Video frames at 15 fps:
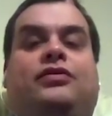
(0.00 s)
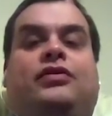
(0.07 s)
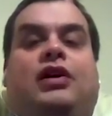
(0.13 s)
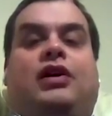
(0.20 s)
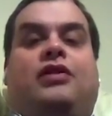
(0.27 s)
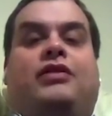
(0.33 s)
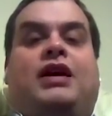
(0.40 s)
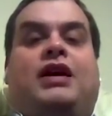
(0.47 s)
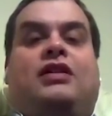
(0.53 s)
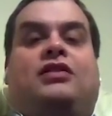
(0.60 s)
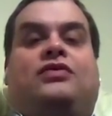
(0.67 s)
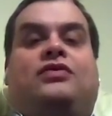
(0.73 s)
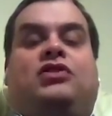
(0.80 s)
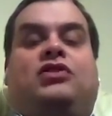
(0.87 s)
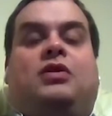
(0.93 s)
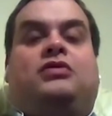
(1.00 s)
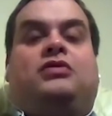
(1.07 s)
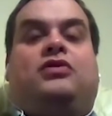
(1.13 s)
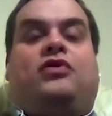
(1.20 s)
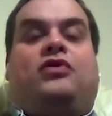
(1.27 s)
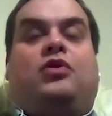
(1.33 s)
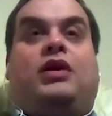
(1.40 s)
R8s, the
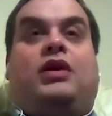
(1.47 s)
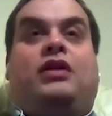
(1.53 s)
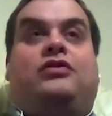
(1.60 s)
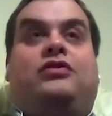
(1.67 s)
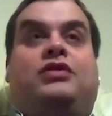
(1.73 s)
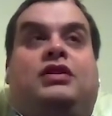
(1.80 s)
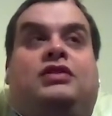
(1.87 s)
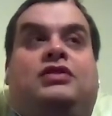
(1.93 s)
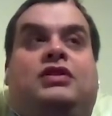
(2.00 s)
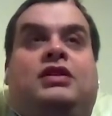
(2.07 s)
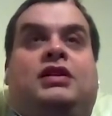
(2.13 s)
200, 400